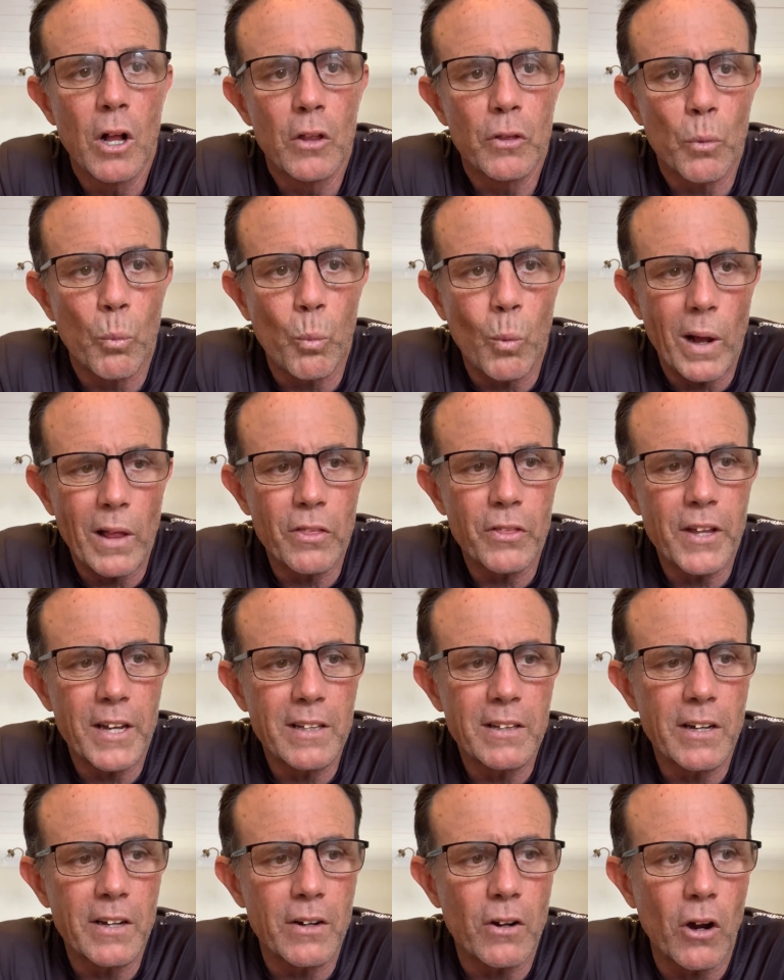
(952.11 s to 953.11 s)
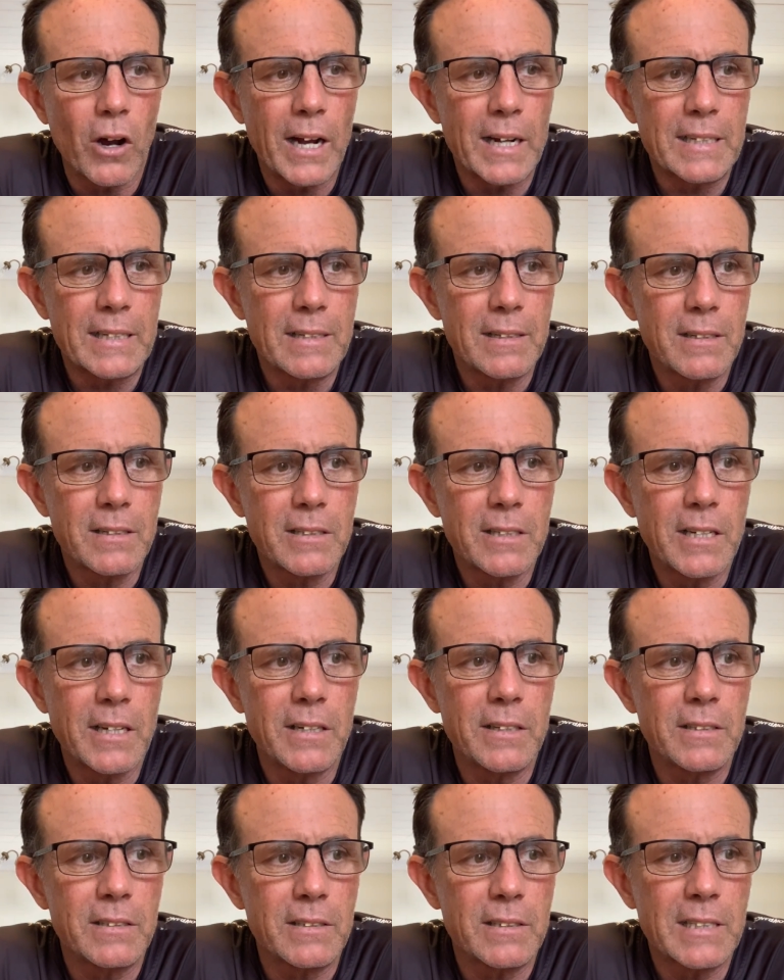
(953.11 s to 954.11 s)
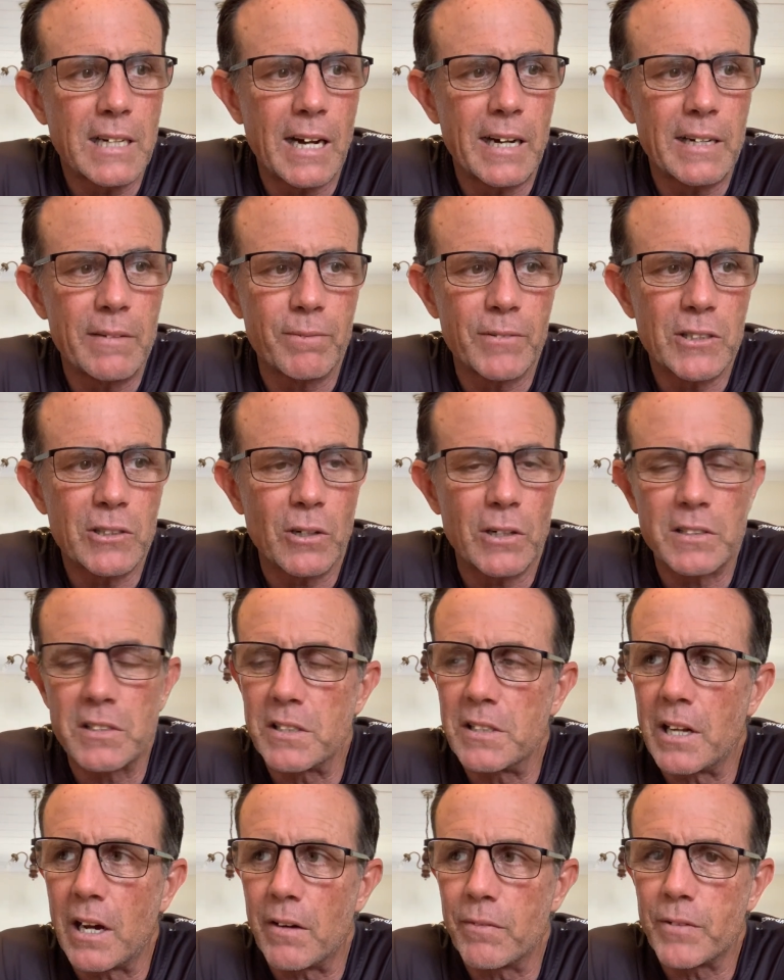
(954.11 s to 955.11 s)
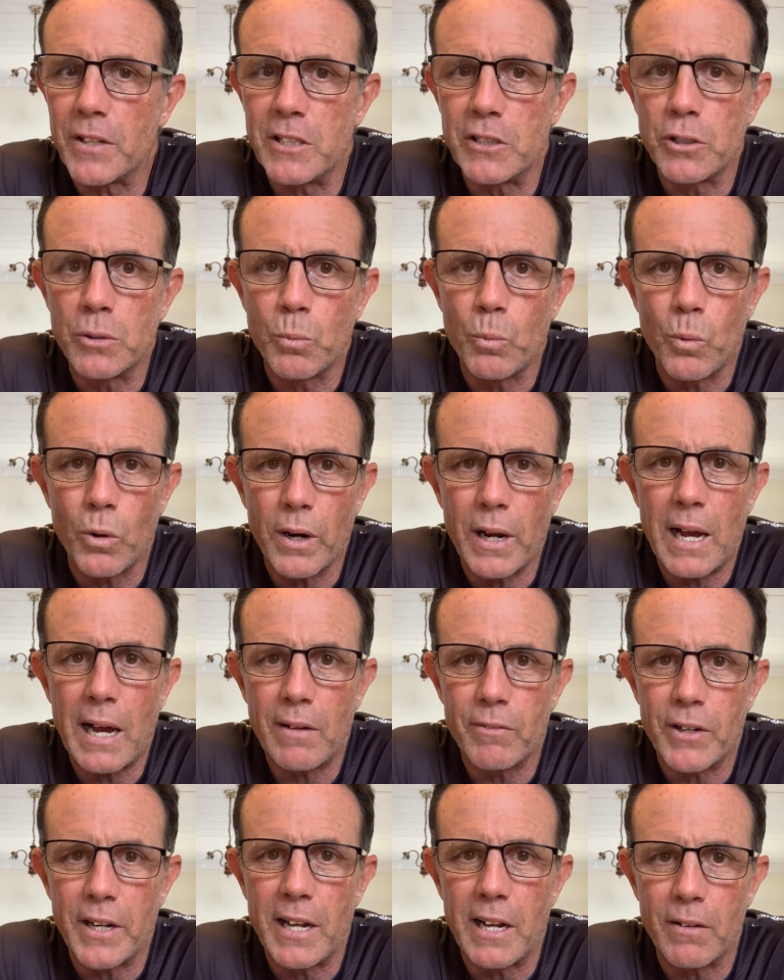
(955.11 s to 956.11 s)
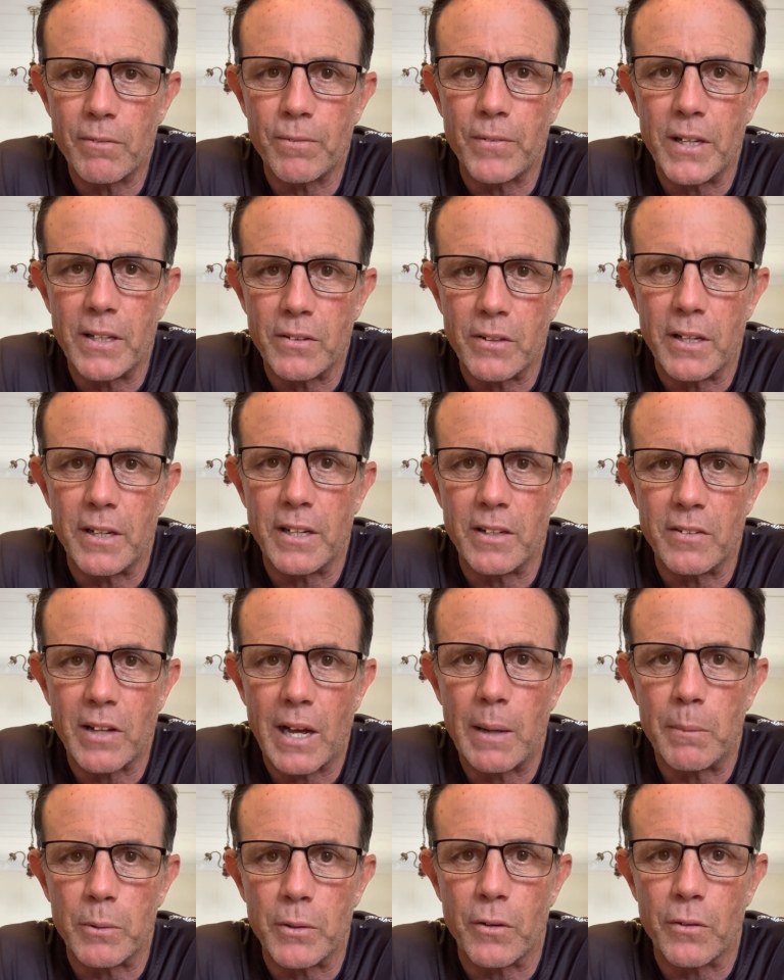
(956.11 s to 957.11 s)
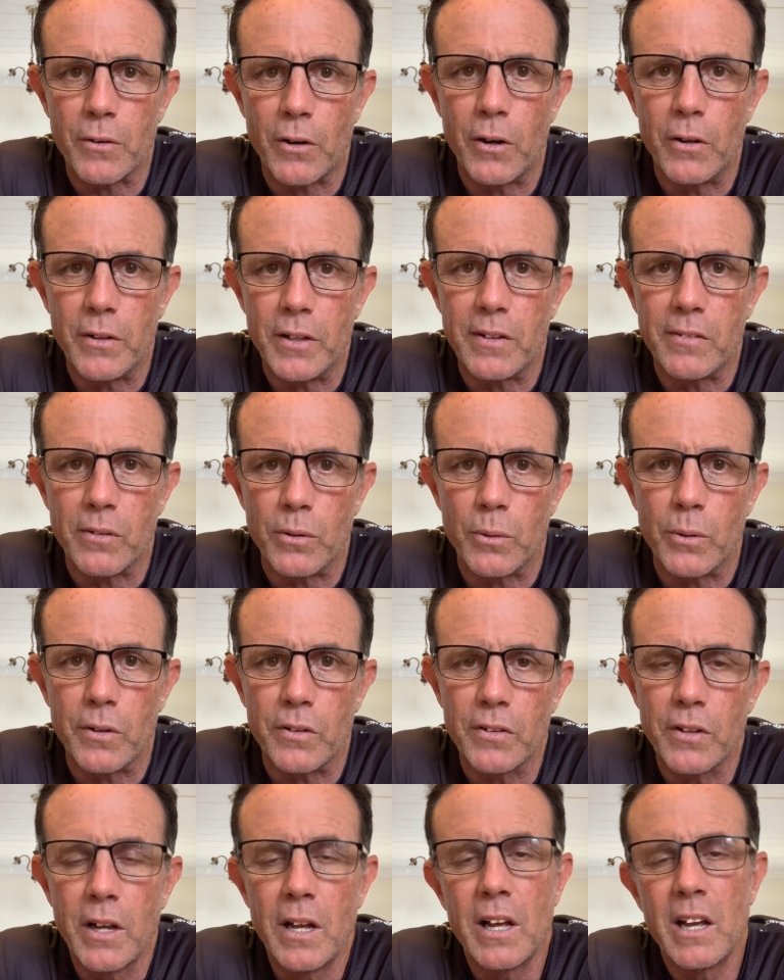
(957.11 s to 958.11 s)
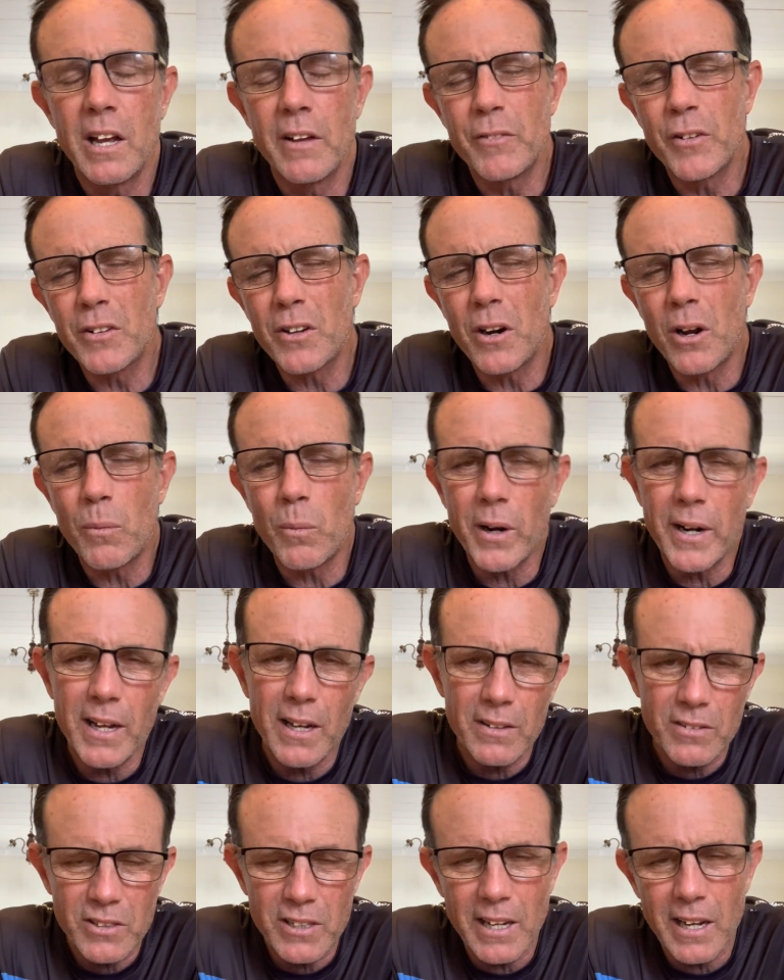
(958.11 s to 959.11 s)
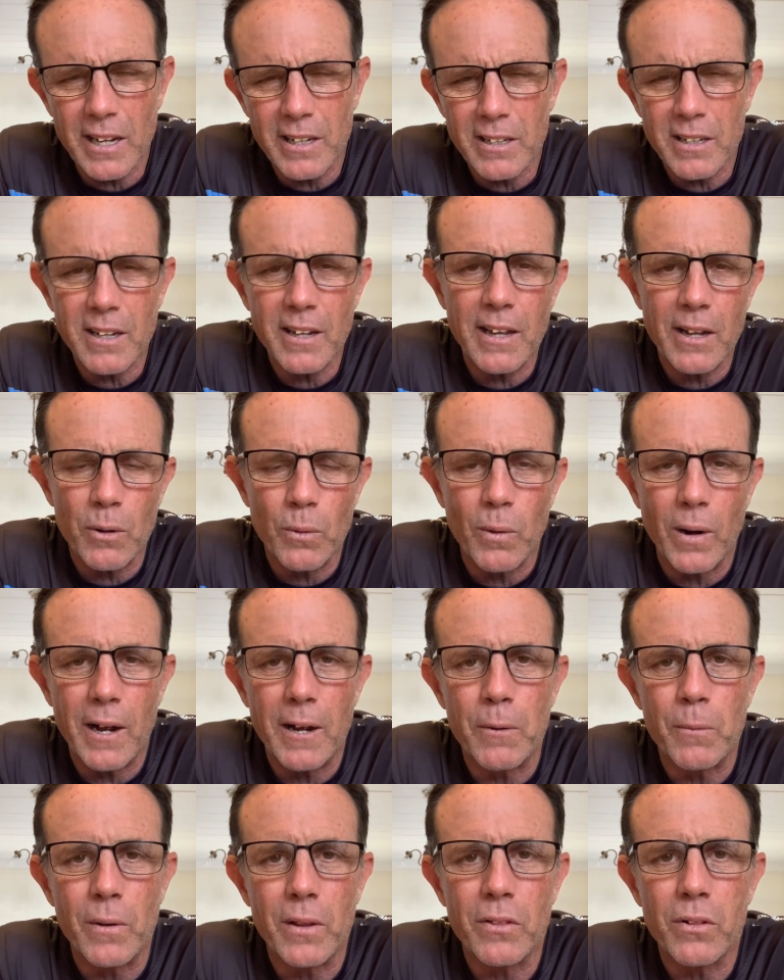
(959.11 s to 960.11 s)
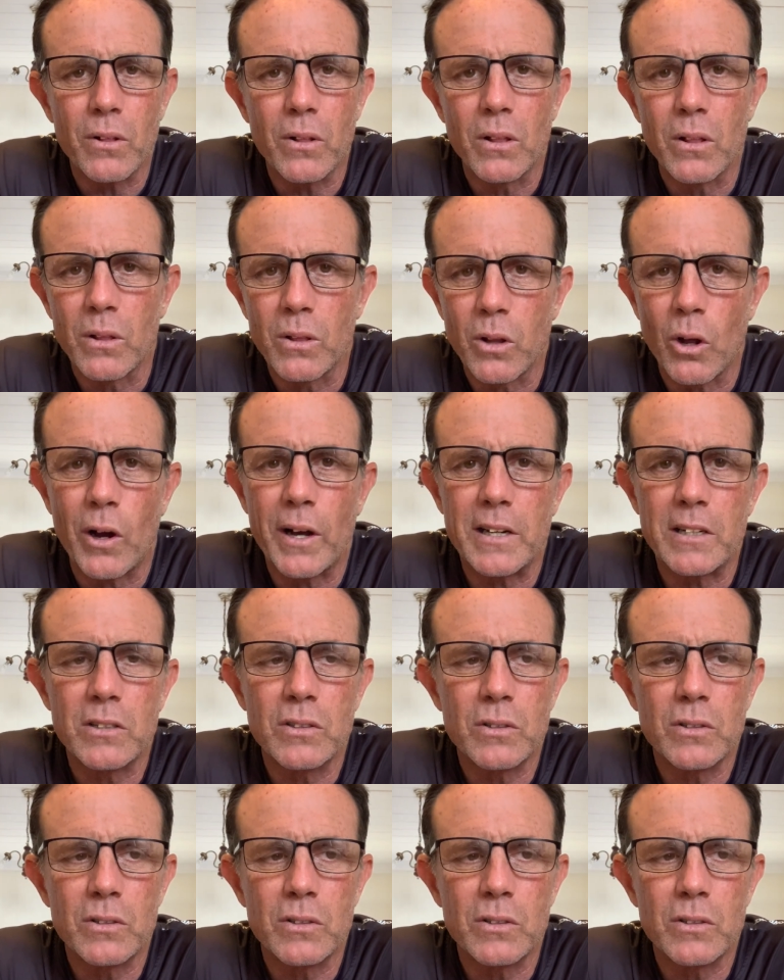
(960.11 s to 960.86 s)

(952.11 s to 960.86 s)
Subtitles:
The one thing that I can't emphasize enough is you want to have an outfit that is able to throw these lures. If you're throwing 1 ounce, yeah, you can get away with lightish